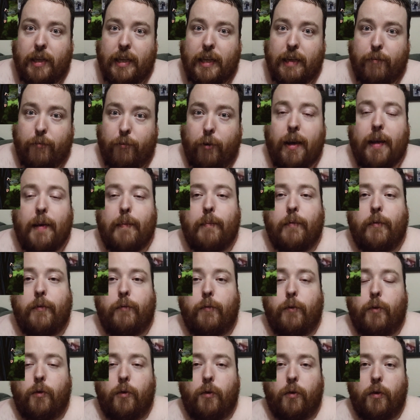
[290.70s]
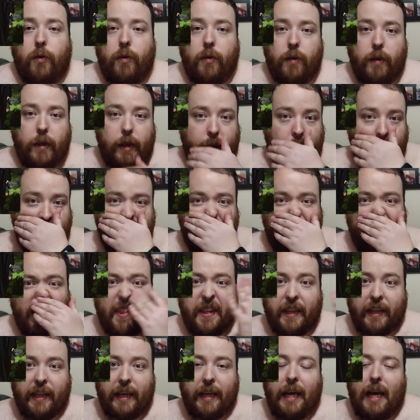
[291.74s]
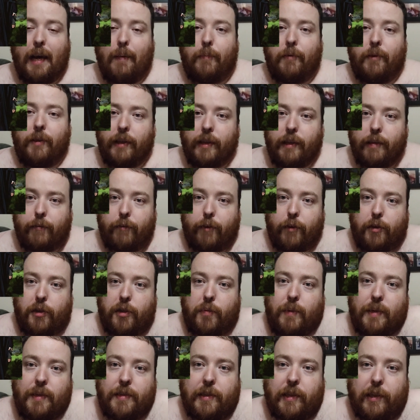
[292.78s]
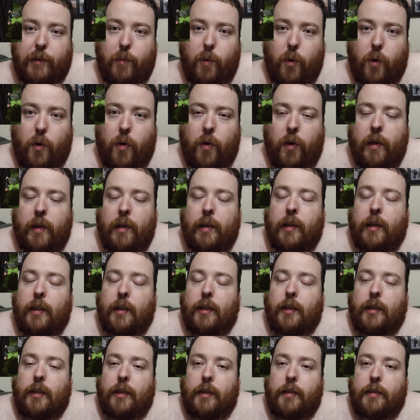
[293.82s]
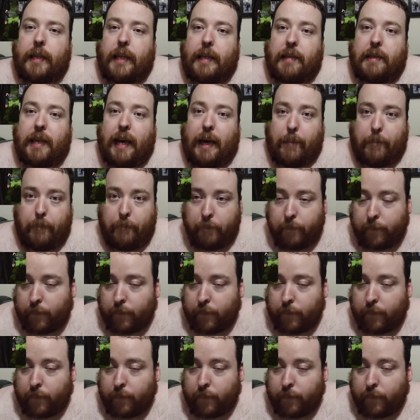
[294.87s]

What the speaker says: framed for everything that happened in the First Wizarding War. So that's that.